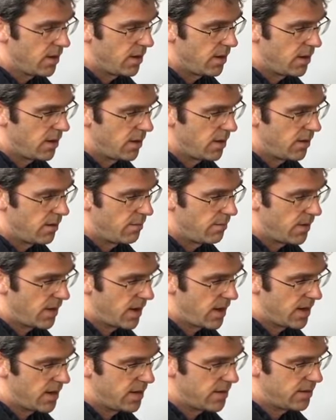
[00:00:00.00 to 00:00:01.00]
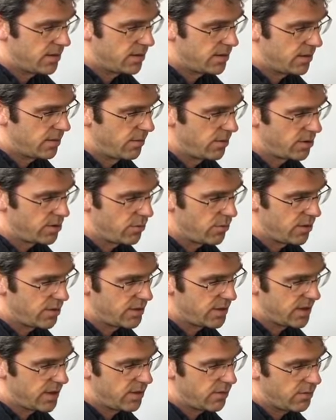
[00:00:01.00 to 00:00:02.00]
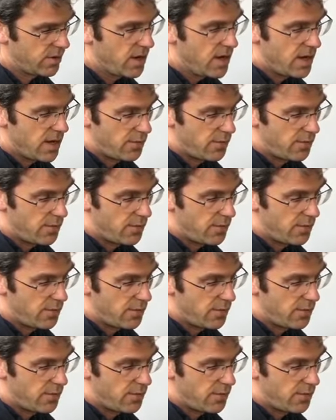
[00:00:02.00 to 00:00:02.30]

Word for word: um, and the muscle runs down.